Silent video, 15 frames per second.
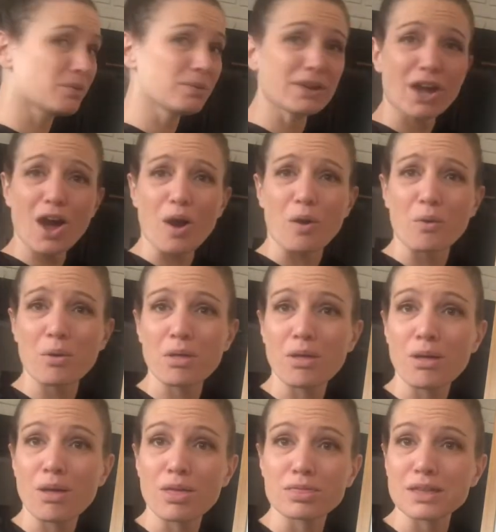we go.
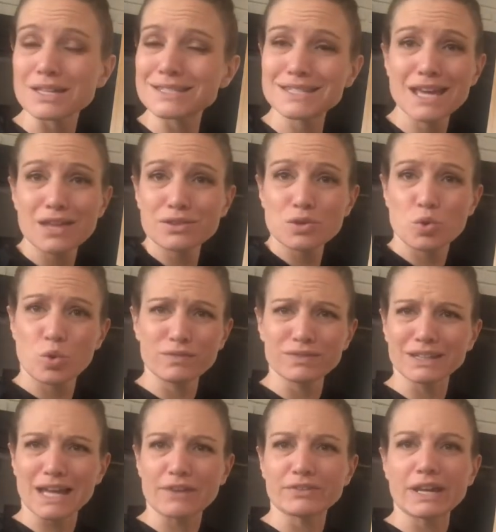That's the other
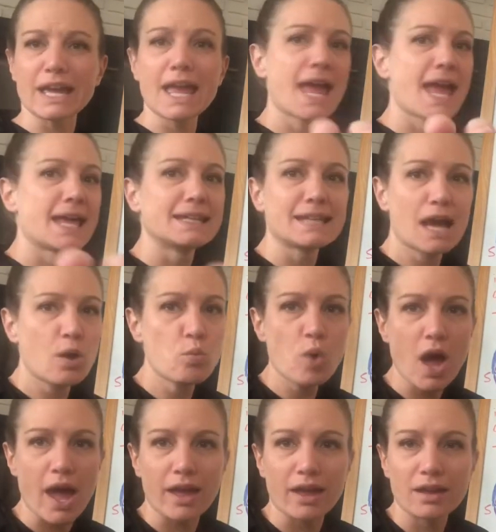corollary. Now
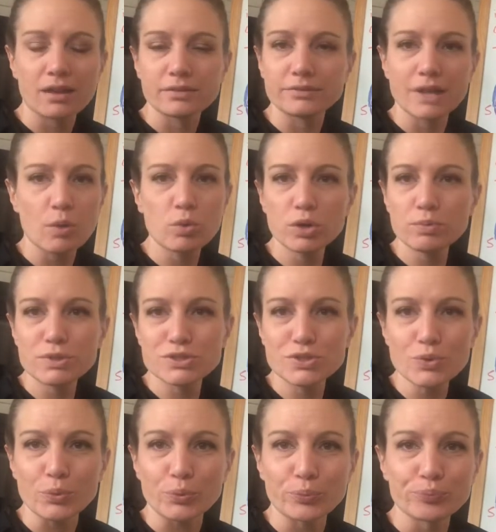what? Now what do we
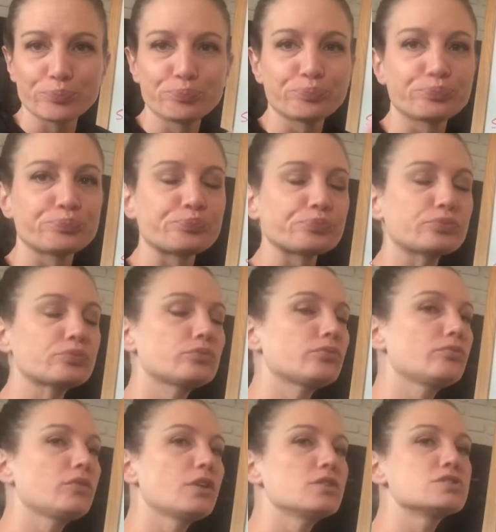do?
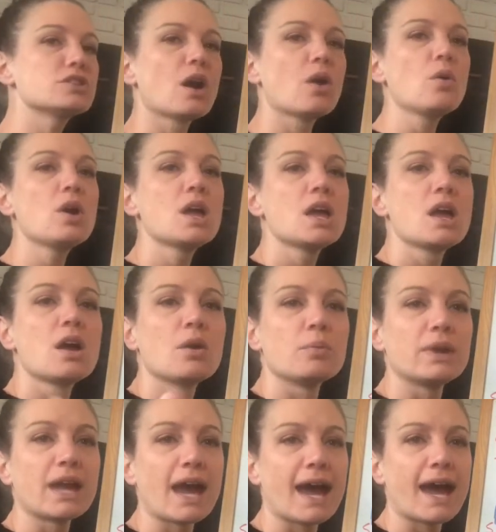So
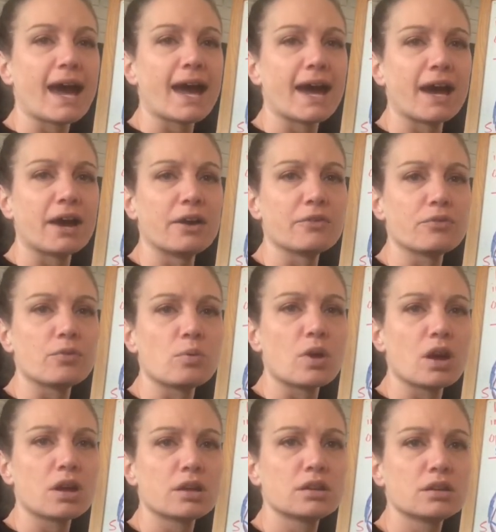we have
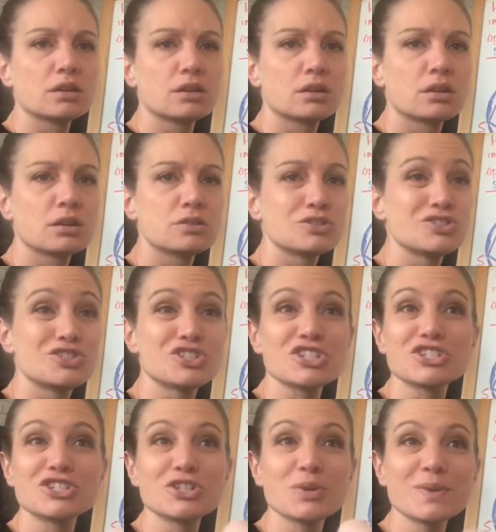
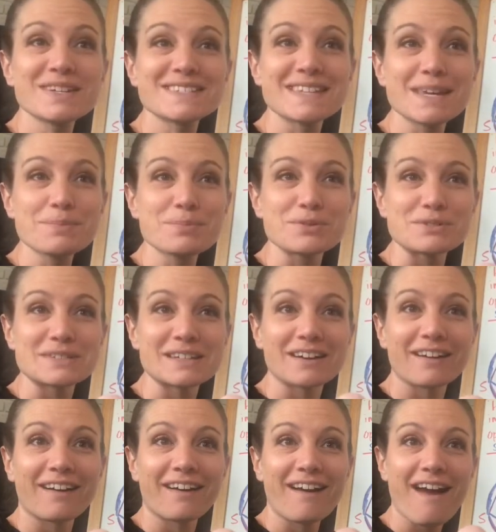just two examples
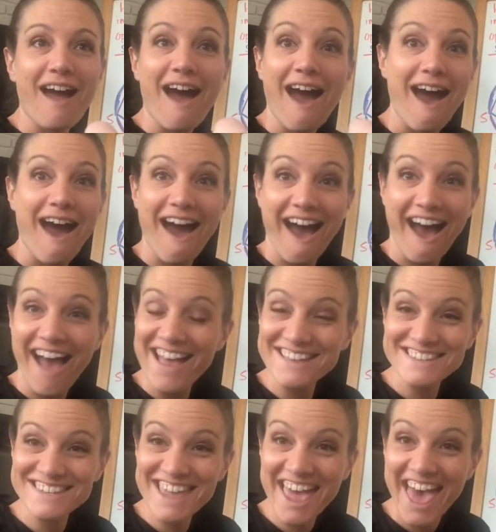here.
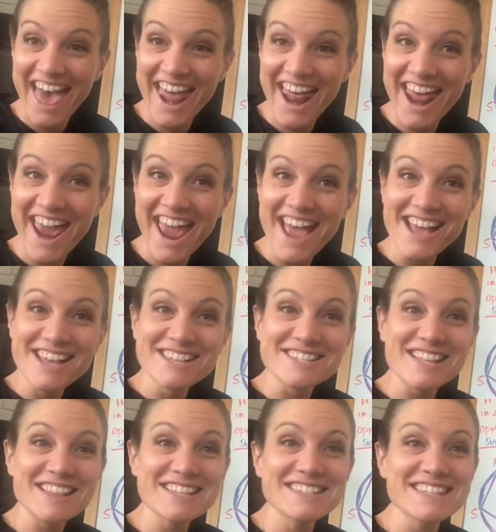That's it. So
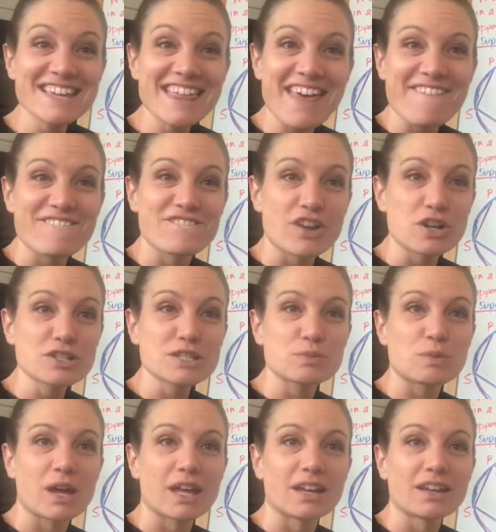let's look at that first
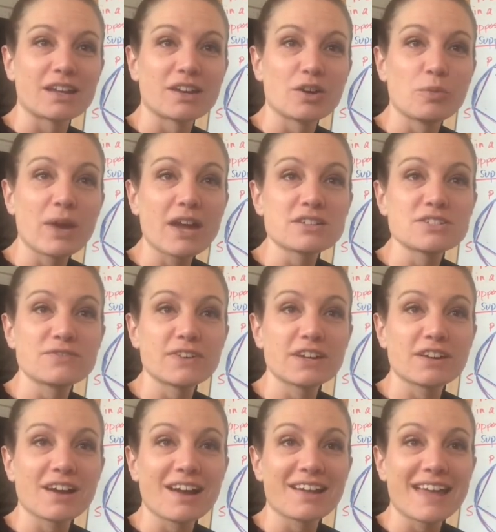one. We have to
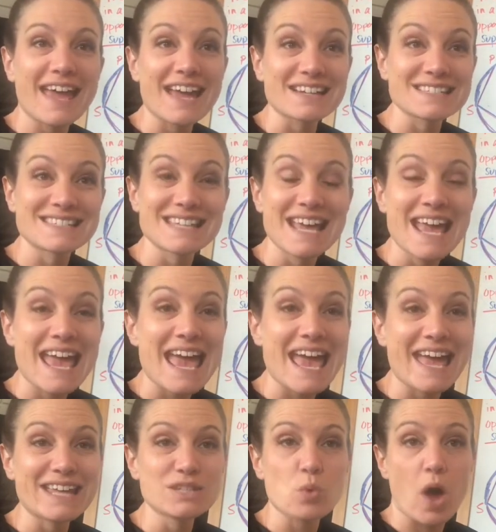figure out x
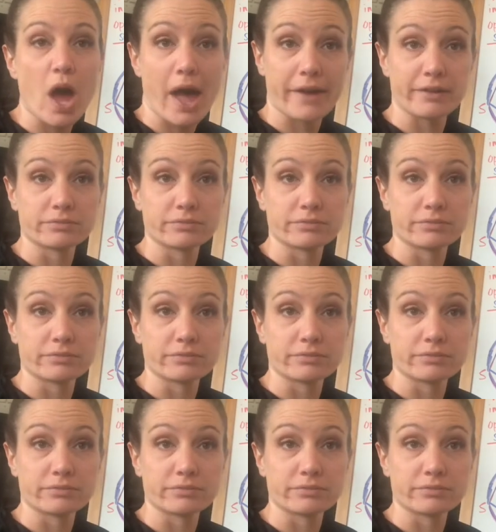and y.